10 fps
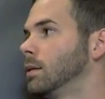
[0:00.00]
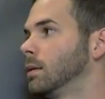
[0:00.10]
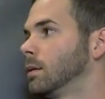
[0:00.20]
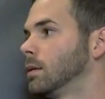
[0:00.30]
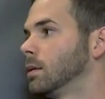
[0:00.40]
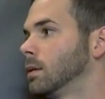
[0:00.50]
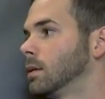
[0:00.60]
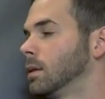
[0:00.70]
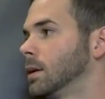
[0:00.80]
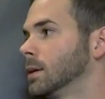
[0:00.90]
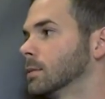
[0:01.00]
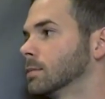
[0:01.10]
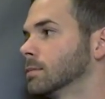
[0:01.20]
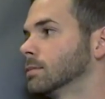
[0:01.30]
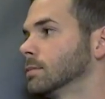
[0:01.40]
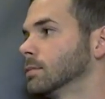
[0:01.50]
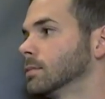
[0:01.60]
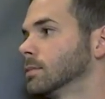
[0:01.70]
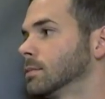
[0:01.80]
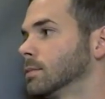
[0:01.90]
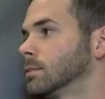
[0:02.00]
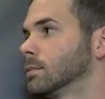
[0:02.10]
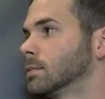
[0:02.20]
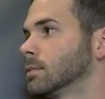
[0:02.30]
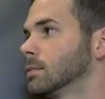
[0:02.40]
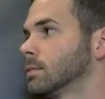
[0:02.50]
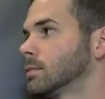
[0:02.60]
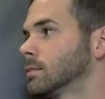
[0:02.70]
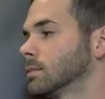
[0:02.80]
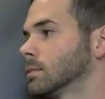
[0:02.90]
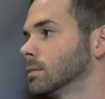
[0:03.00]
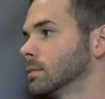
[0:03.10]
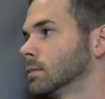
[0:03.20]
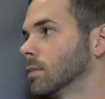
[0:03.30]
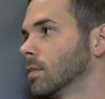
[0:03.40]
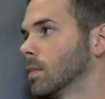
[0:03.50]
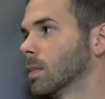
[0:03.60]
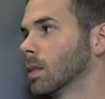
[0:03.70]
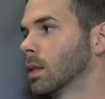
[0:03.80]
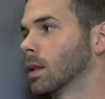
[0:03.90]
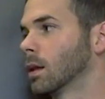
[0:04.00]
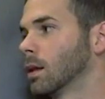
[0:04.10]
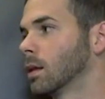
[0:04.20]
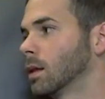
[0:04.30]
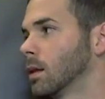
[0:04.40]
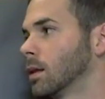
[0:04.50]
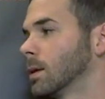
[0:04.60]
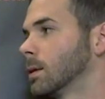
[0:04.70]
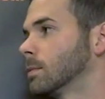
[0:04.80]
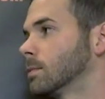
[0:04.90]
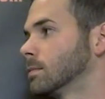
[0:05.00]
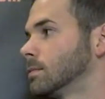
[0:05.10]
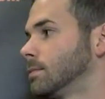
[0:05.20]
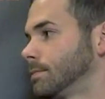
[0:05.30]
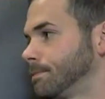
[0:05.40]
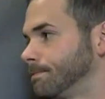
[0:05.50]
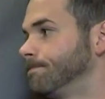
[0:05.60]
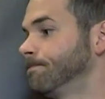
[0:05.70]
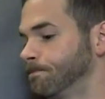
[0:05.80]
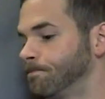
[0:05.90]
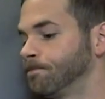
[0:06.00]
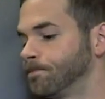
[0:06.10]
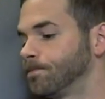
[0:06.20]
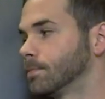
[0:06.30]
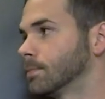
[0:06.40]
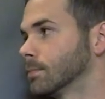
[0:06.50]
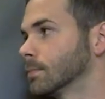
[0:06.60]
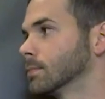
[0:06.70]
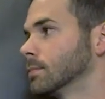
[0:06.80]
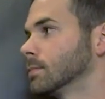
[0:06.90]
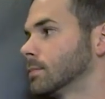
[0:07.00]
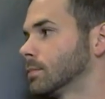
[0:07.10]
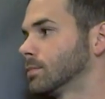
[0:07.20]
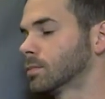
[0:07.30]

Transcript: No words are spoken by the person on screen.